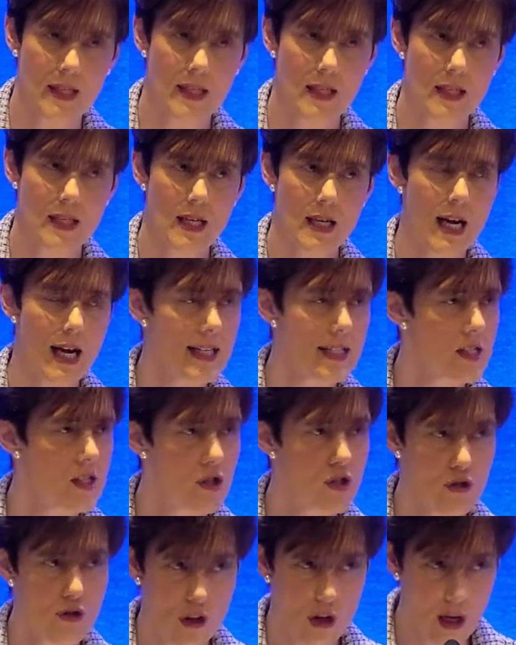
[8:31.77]
I
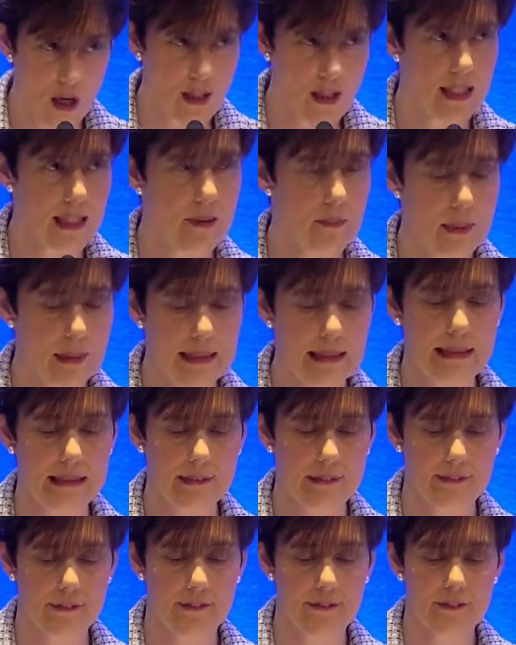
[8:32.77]
strongly
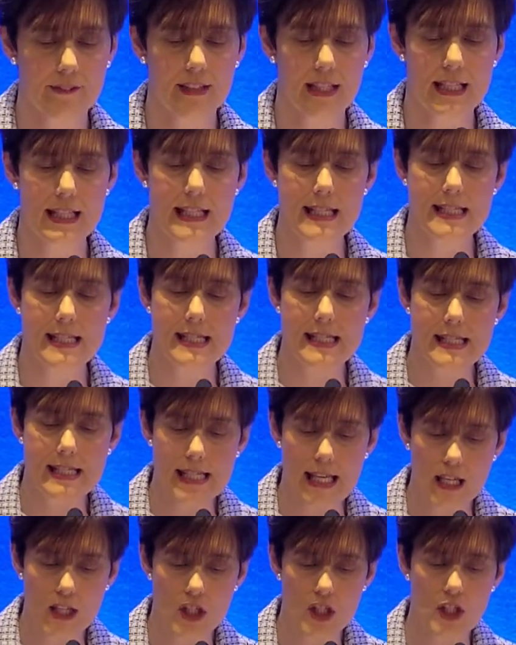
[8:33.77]
believe that it is
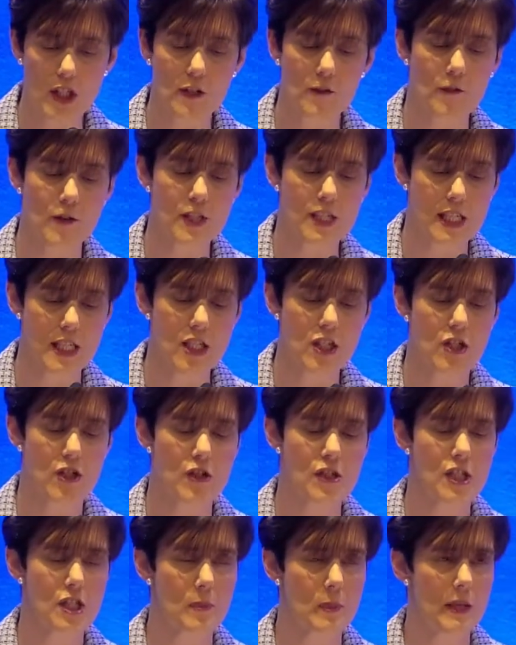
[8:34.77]
essential for
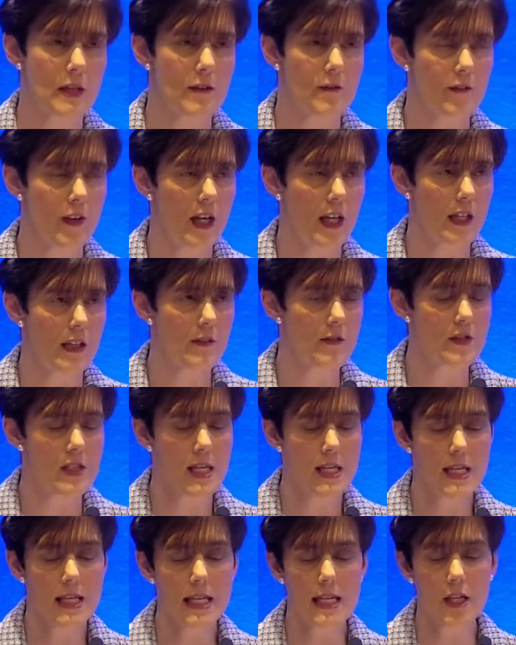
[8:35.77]
teachers to be involved
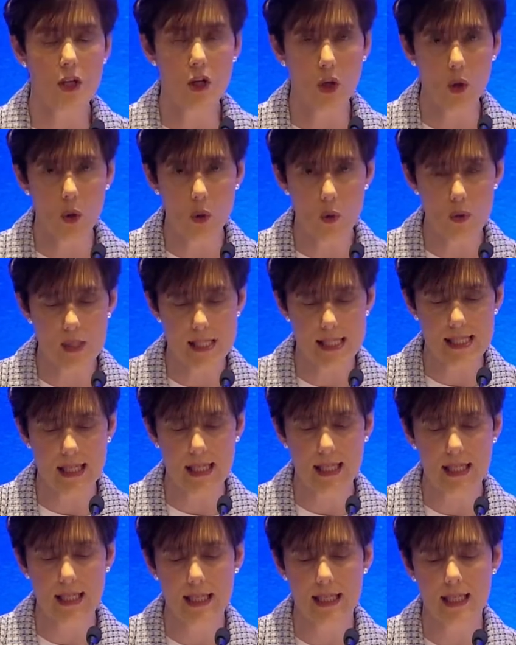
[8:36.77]
in
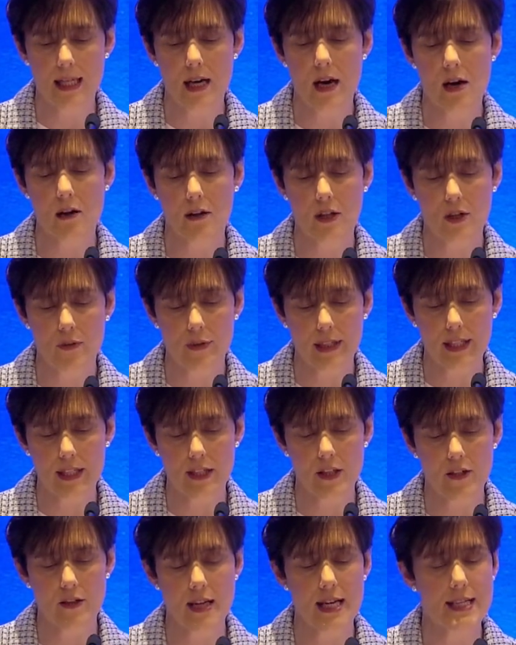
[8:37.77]
co-designing our
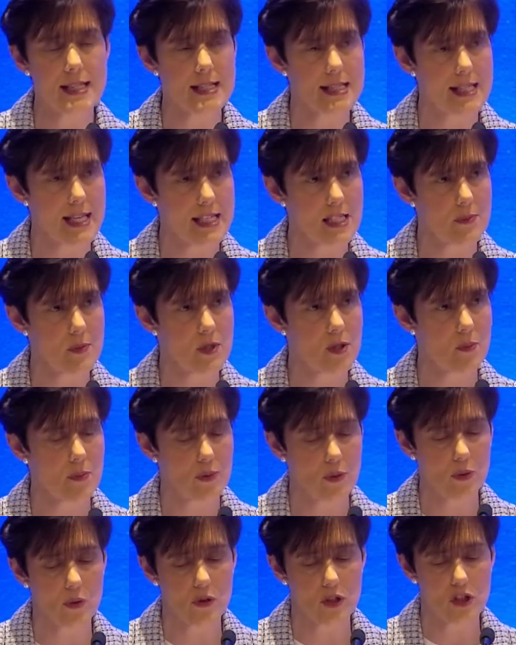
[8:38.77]
curricular and assessment
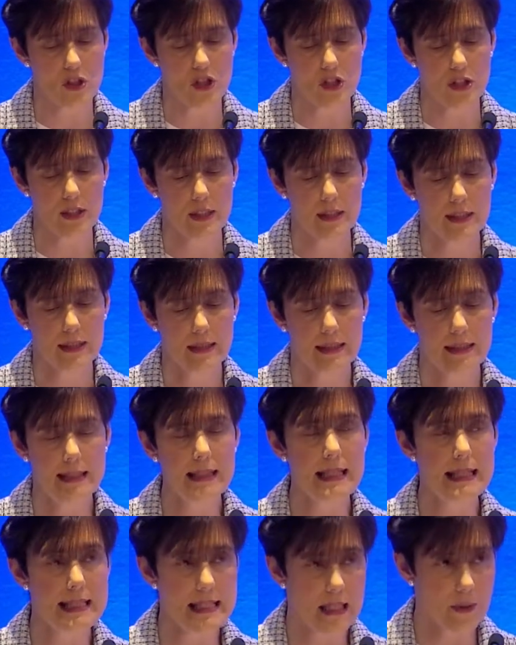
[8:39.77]
approach,
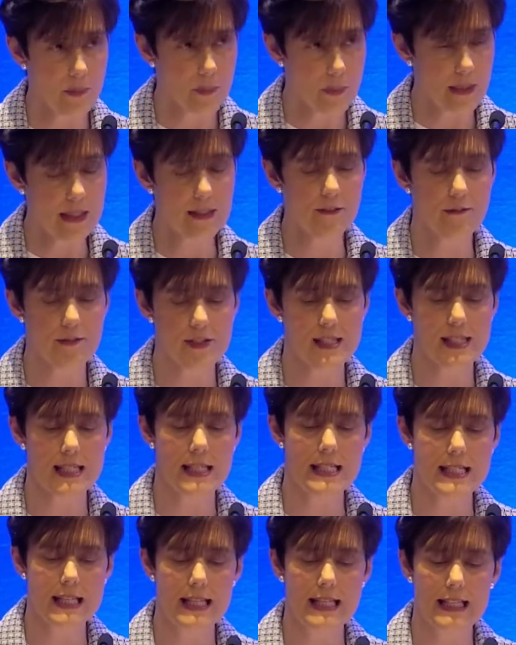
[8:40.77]
and I will
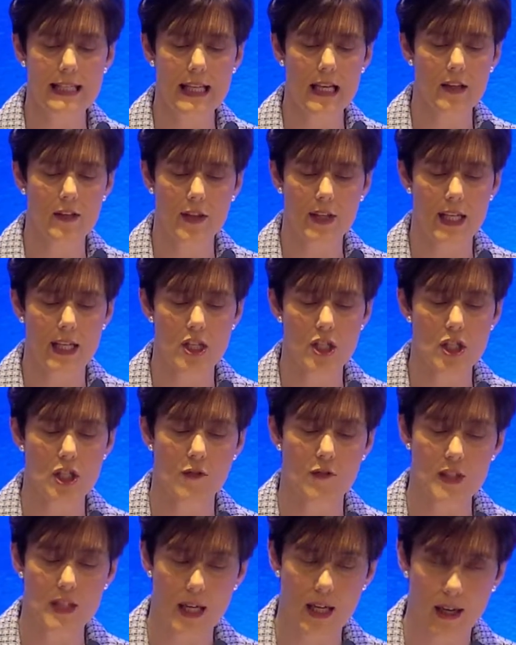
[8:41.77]
facilitate the allocation of
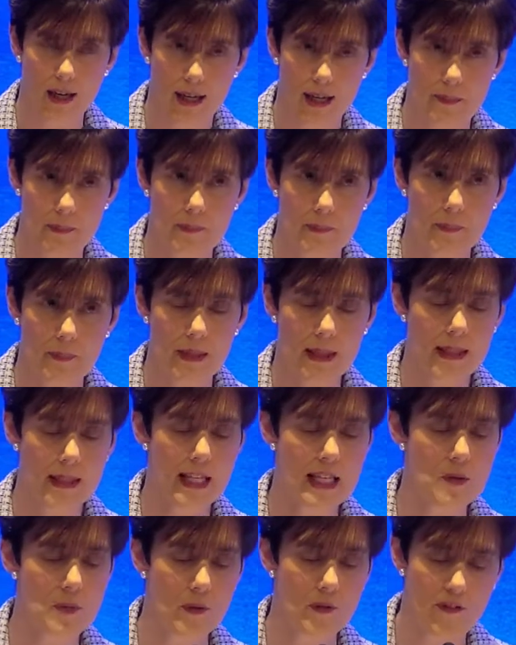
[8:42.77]
time
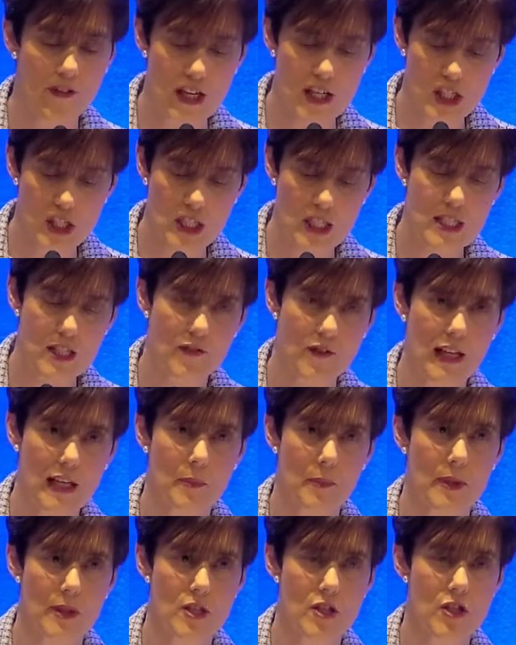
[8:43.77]
and professional
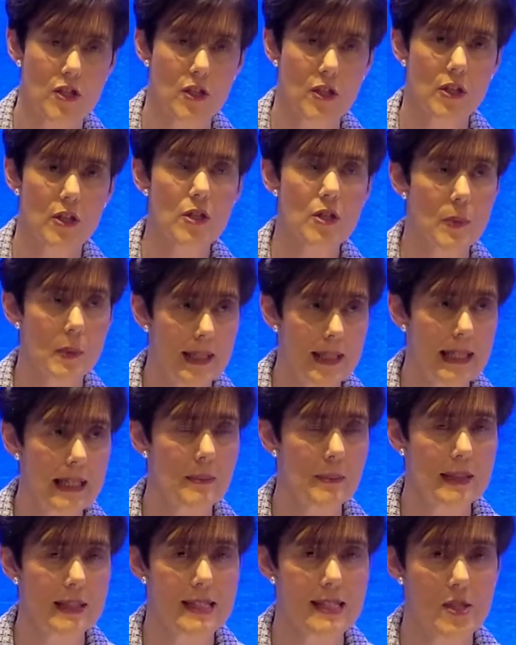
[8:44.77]
development to enable
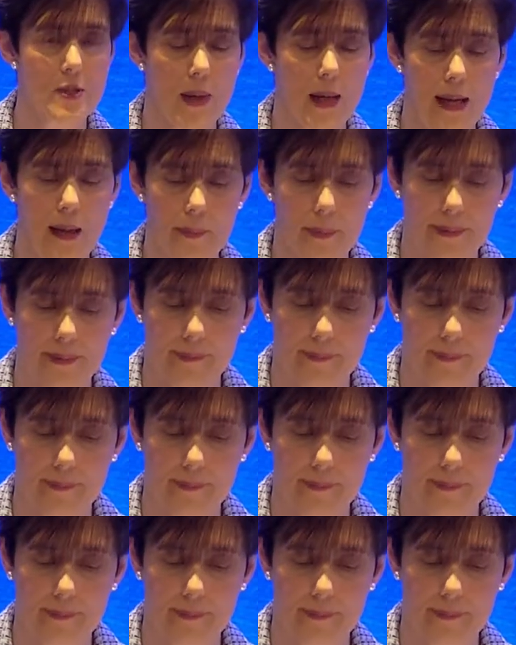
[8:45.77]
this to happen.